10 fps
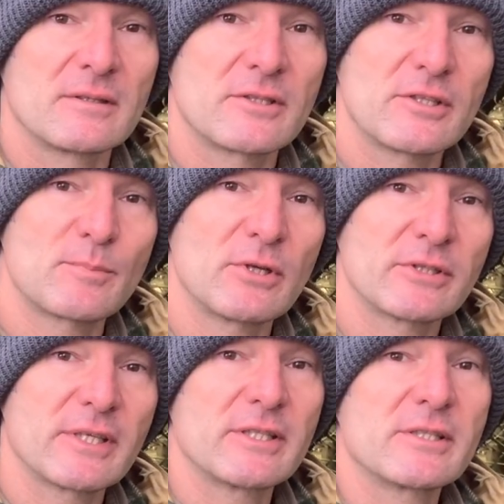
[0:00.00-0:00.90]
this
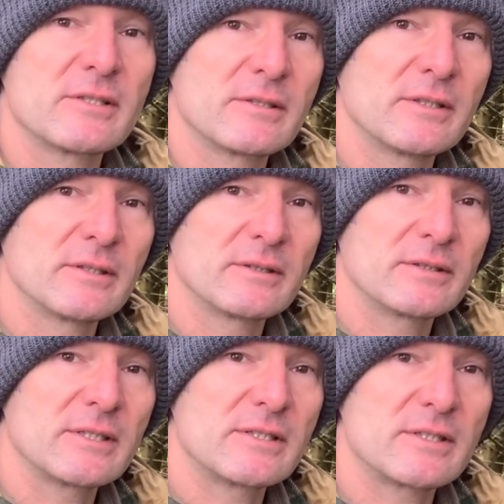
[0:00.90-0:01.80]
plantation
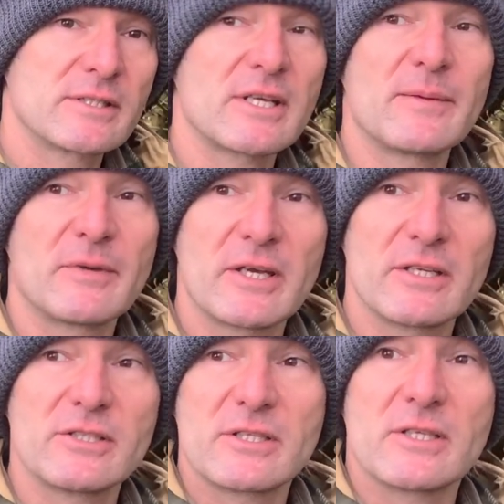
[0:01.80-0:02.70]
is the same
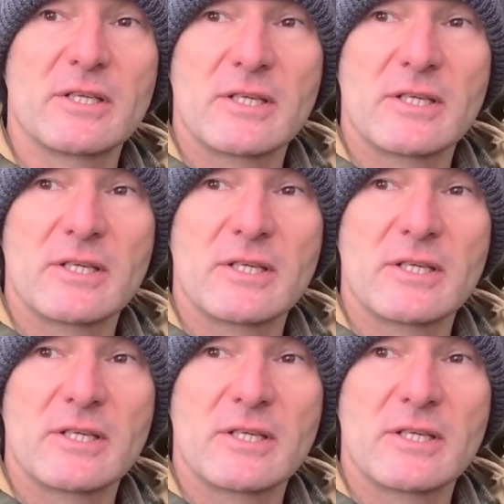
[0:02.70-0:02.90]
age